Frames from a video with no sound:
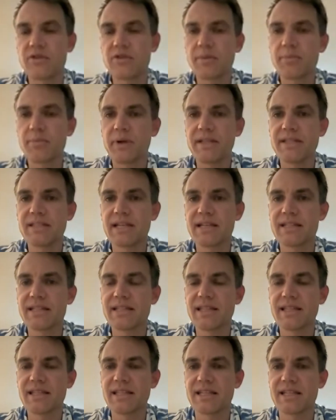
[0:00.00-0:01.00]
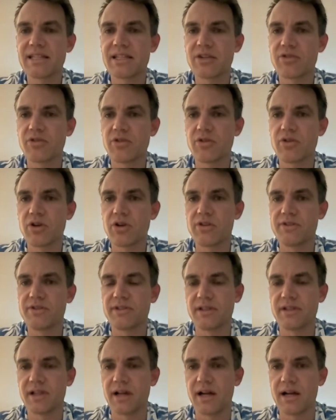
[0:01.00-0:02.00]
place next to the Dixie Grill called
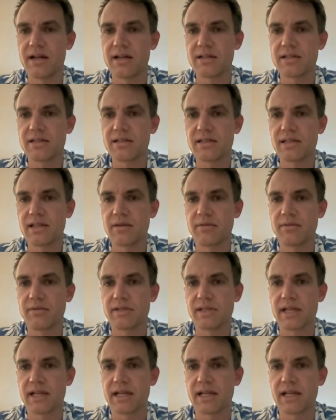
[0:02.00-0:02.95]
Deluxe. It was like a